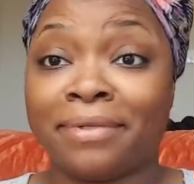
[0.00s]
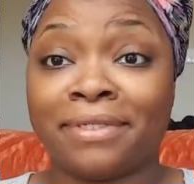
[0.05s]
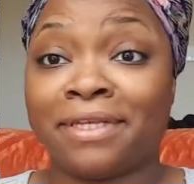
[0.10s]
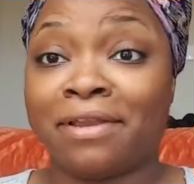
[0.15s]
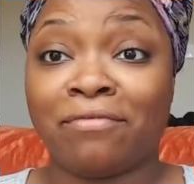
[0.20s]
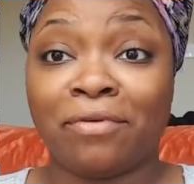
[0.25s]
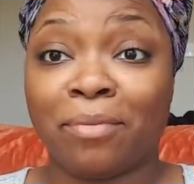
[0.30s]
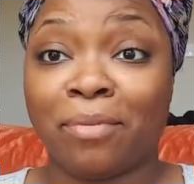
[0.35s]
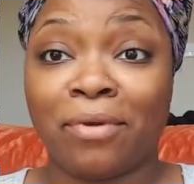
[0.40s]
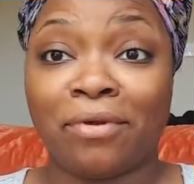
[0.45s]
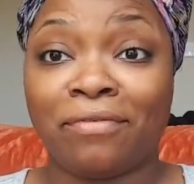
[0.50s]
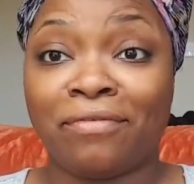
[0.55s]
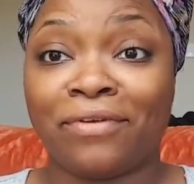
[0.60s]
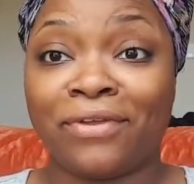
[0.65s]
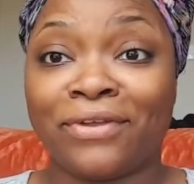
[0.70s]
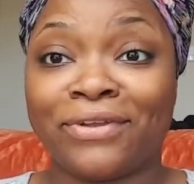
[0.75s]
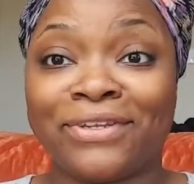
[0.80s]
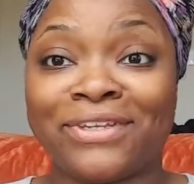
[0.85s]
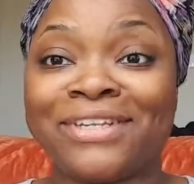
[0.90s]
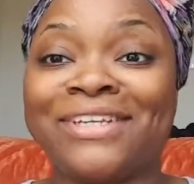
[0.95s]
is never
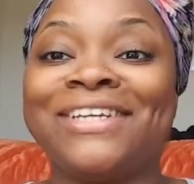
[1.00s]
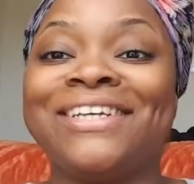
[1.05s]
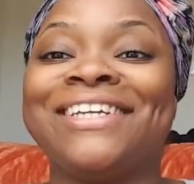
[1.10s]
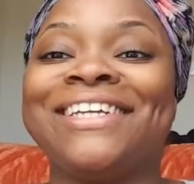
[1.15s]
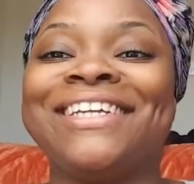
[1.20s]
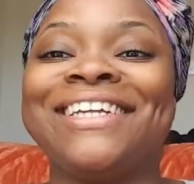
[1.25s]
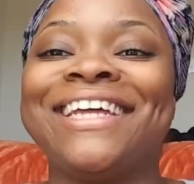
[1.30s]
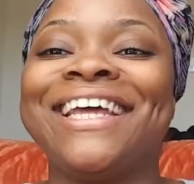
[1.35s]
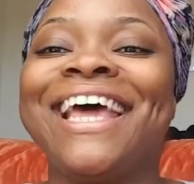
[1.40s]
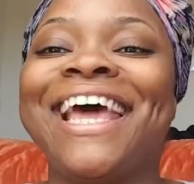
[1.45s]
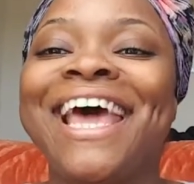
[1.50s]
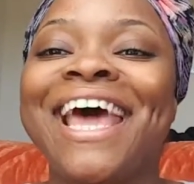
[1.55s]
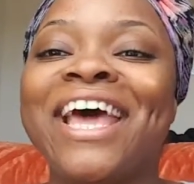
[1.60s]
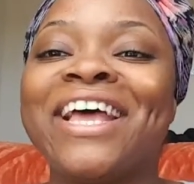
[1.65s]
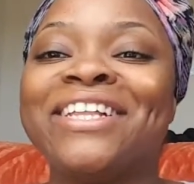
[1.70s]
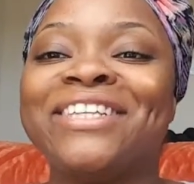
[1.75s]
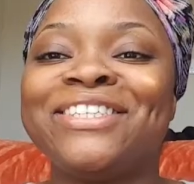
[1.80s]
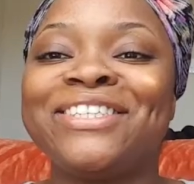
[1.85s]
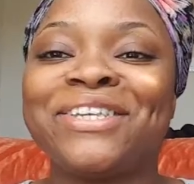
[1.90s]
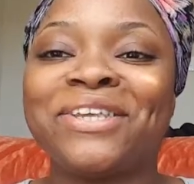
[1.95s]
perfect.
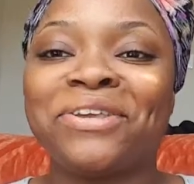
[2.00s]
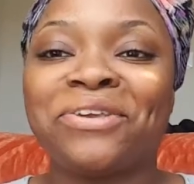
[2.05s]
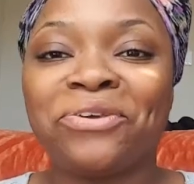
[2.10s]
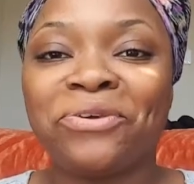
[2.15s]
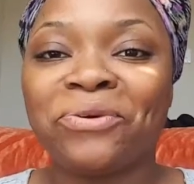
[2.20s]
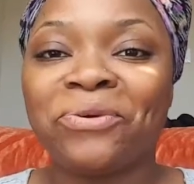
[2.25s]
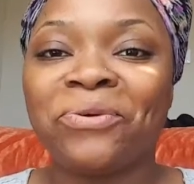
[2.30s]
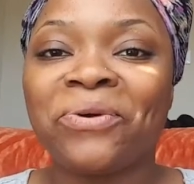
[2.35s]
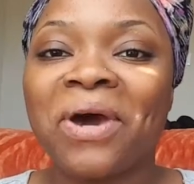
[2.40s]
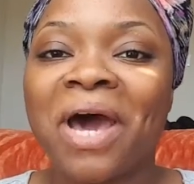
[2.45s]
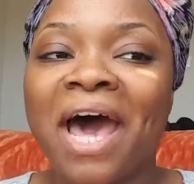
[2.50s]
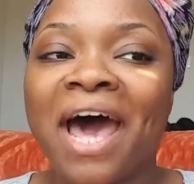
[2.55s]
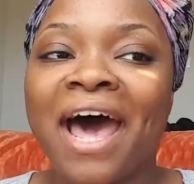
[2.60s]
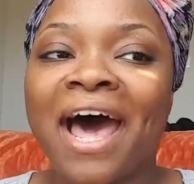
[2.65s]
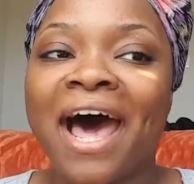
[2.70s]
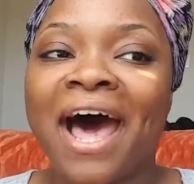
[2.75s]
Two,